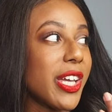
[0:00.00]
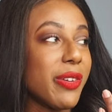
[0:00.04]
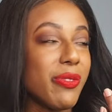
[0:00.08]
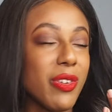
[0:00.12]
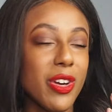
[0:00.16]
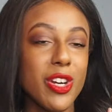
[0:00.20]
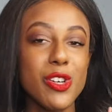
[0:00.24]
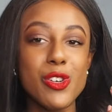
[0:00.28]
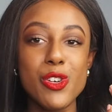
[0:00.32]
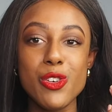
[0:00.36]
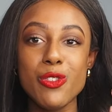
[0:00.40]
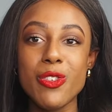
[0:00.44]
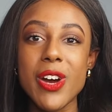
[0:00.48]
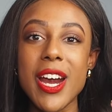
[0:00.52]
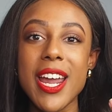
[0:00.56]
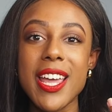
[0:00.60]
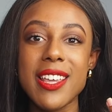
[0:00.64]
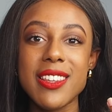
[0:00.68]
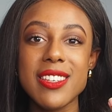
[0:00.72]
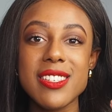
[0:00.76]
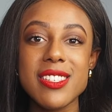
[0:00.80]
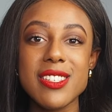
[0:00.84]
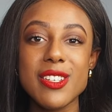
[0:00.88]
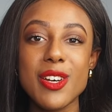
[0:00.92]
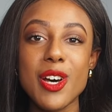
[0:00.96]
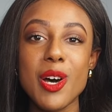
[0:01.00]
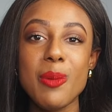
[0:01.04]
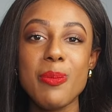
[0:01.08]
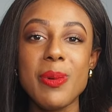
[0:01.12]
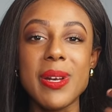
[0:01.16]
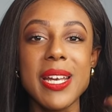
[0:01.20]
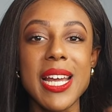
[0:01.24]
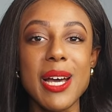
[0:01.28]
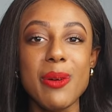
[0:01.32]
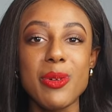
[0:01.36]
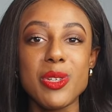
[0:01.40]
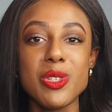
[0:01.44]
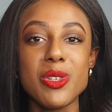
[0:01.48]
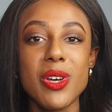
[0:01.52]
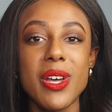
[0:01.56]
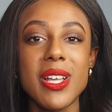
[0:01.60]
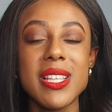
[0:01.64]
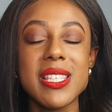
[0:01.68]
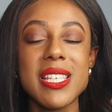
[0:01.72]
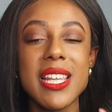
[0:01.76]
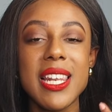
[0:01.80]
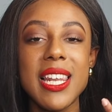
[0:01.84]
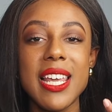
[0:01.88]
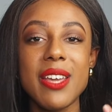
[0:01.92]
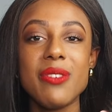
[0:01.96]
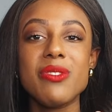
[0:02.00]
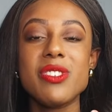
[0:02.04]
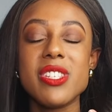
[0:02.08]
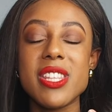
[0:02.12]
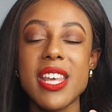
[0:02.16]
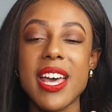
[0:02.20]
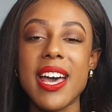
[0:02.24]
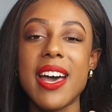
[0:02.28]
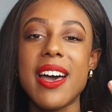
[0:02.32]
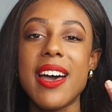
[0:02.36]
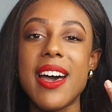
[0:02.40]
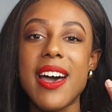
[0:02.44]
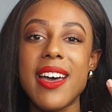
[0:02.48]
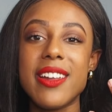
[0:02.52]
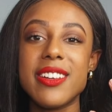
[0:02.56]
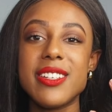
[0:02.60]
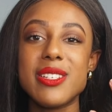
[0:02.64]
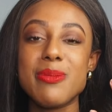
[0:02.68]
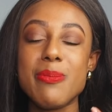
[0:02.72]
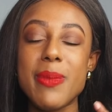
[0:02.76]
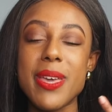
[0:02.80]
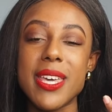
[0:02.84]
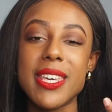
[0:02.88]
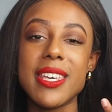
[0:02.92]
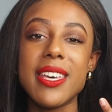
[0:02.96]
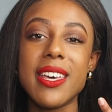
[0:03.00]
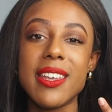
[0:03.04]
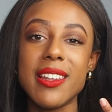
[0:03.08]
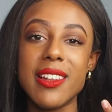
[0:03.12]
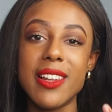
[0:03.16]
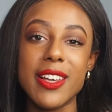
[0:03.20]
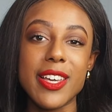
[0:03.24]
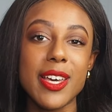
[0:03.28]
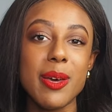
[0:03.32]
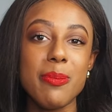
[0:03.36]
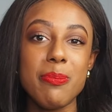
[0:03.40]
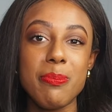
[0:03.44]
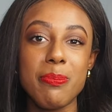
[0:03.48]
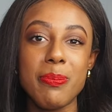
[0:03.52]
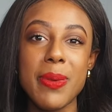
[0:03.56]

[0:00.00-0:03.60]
very grey at the start, but now we're trying to lift that and make it look a